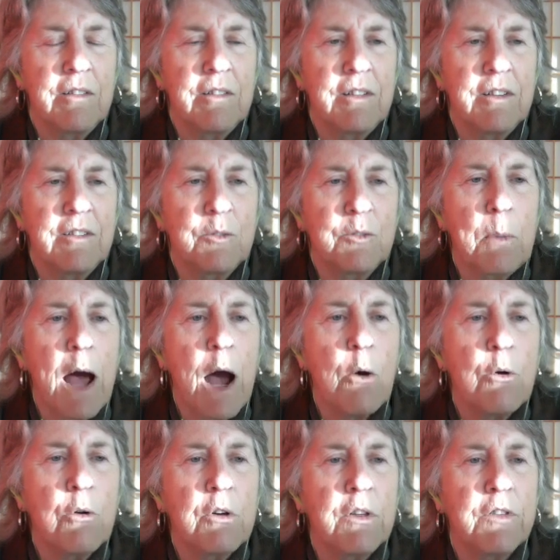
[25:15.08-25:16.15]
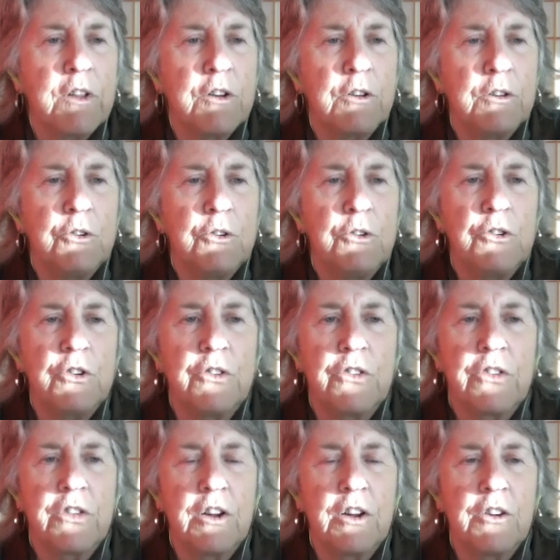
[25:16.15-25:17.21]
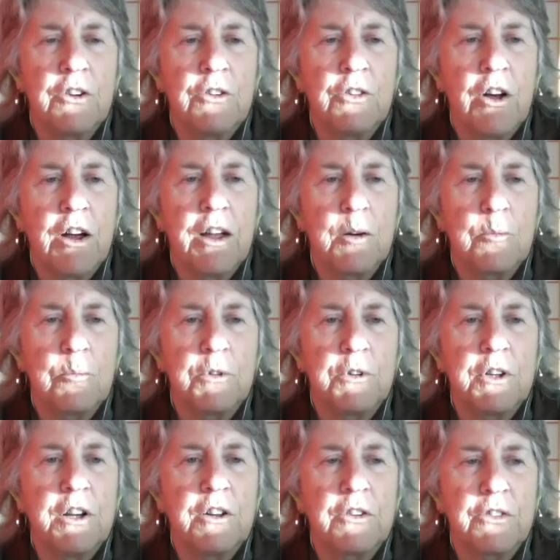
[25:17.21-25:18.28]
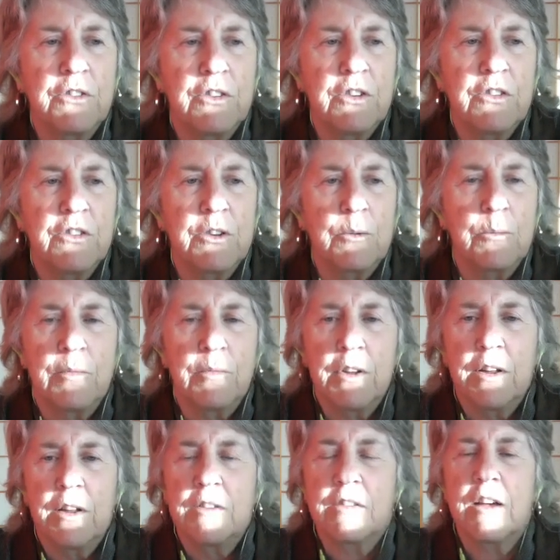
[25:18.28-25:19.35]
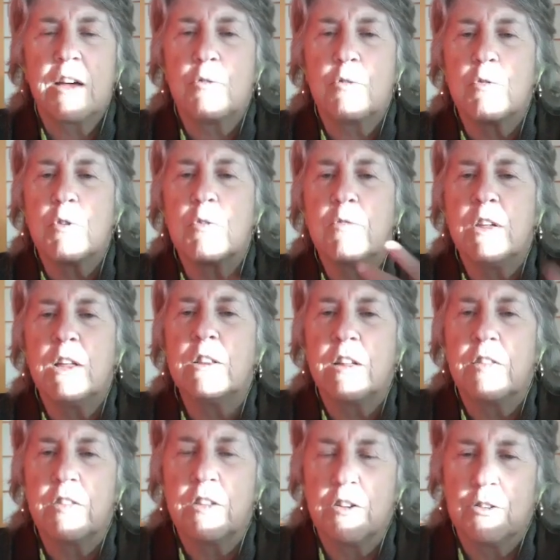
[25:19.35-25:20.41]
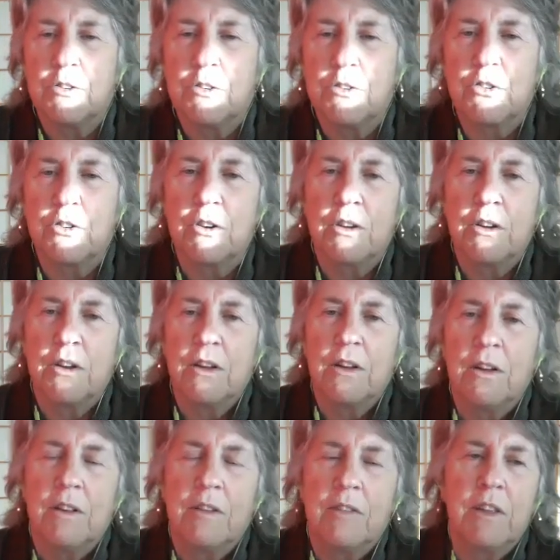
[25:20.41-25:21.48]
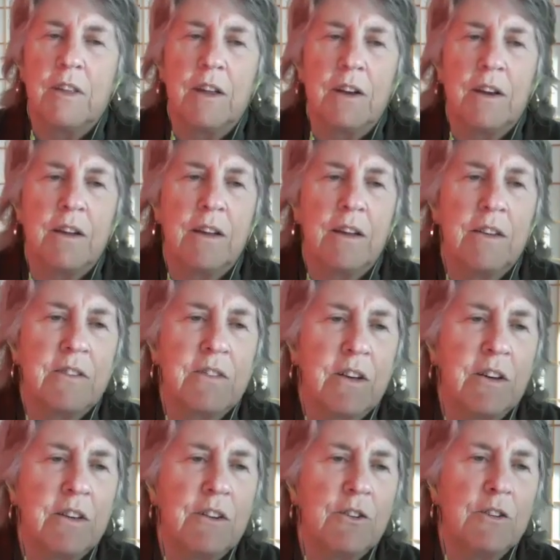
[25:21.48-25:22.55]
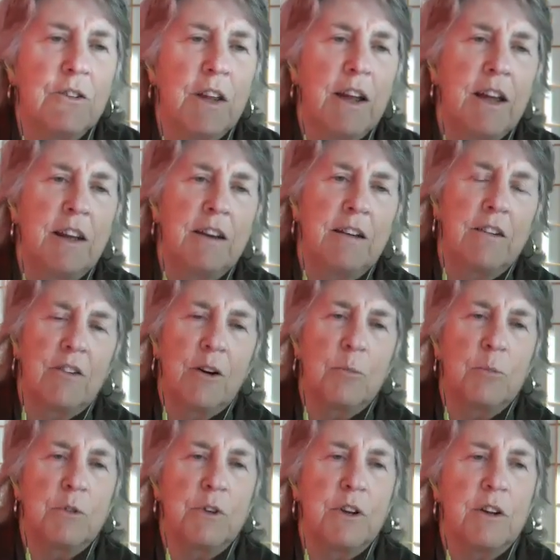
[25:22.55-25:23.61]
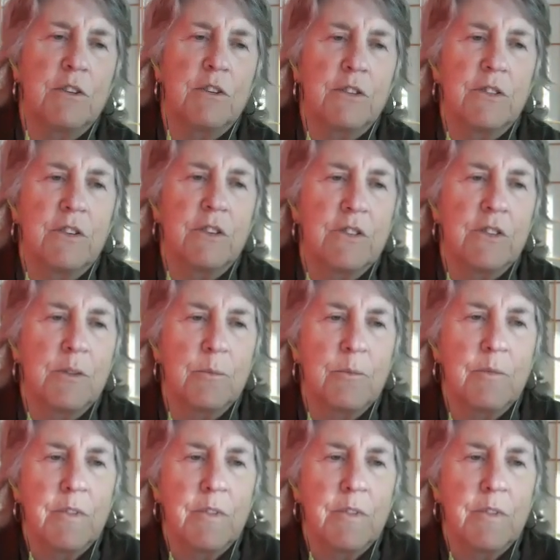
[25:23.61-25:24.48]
It's powering the delusions that underlie a political system. It's kind of revealing the delusion that has underlain our political system